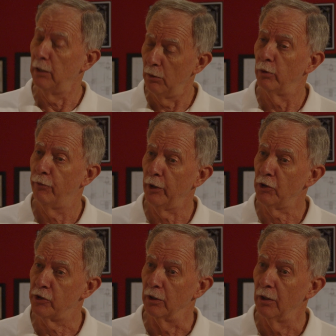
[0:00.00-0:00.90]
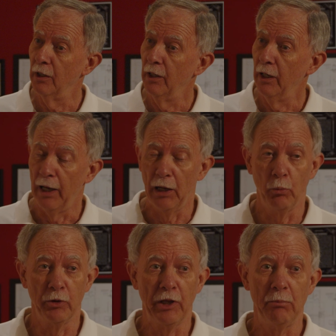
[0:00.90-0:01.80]
he would fix it. And
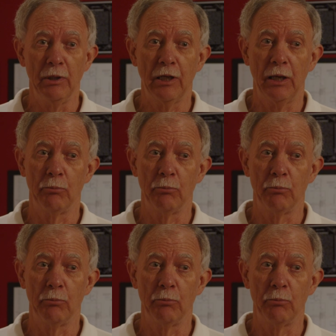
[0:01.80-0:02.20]
when they became